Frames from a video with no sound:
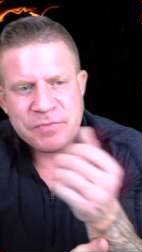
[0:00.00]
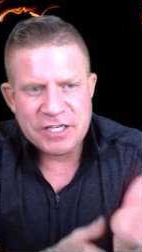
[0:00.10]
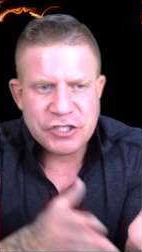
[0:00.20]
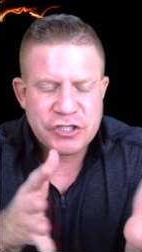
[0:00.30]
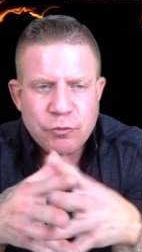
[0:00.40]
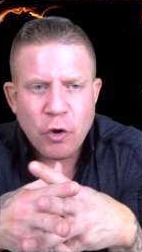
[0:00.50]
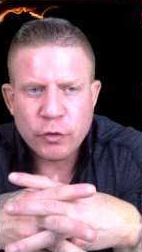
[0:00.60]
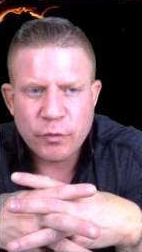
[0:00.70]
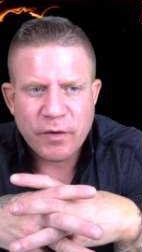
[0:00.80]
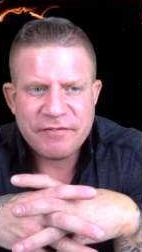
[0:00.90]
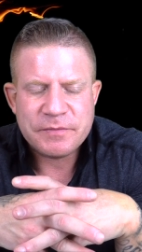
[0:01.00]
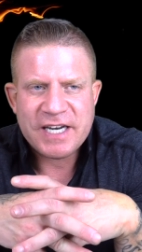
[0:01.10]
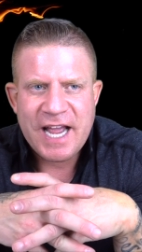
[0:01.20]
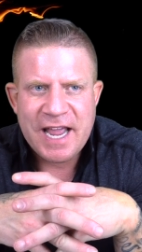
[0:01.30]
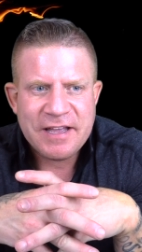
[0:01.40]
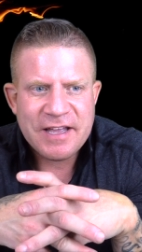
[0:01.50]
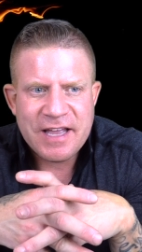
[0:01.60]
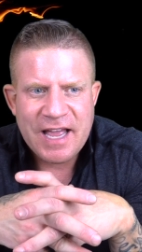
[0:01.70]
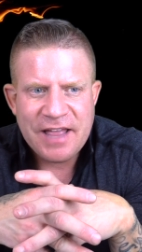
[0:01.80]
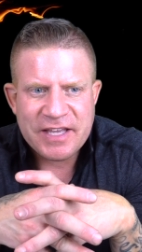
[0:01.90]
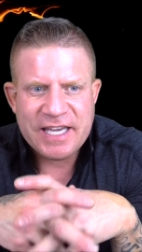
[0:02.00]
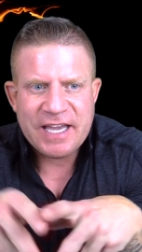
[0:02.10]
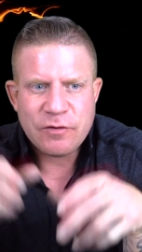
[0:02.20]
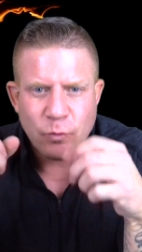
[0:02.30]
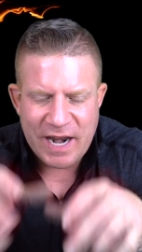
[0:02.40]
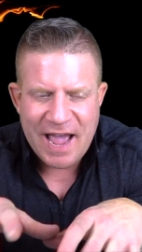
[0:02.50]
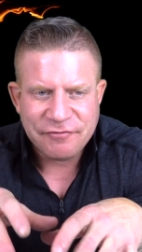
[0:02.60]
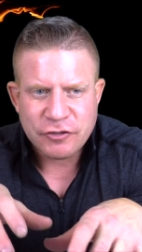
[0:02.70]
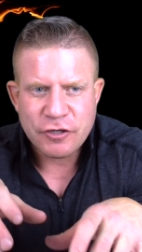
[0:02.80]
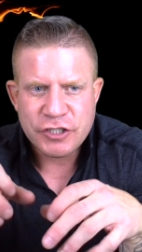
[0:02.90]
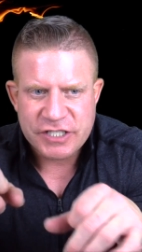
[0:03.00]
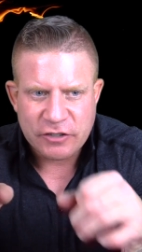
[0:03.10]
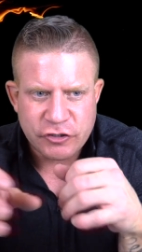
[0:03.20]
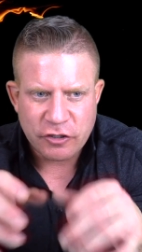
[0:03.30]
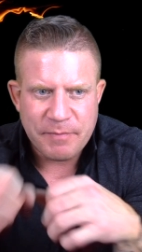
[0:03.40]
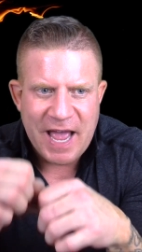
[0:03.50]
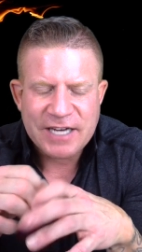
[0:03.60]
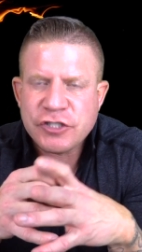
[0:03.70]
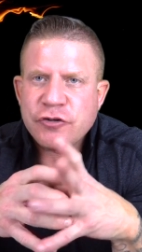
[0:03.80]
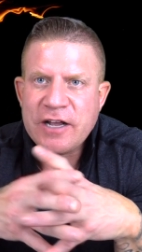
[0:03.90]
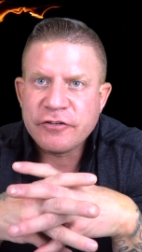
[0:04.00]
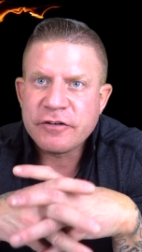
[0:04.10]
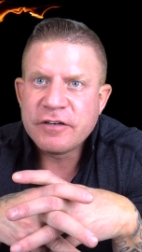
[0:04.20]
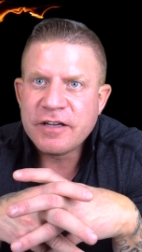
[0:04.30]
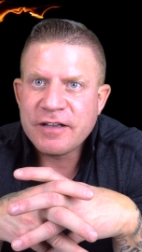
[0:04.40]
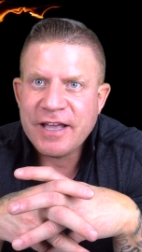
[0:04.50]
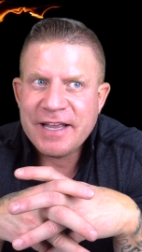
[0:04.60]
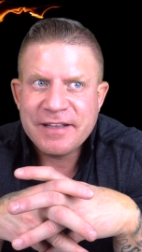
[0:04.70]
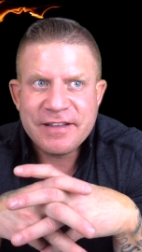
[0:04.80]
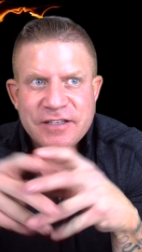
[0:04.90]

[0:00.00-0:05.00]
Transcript: And so she rolled with one of them today and the kid went after her. Giselle took her back, strangled her, okay?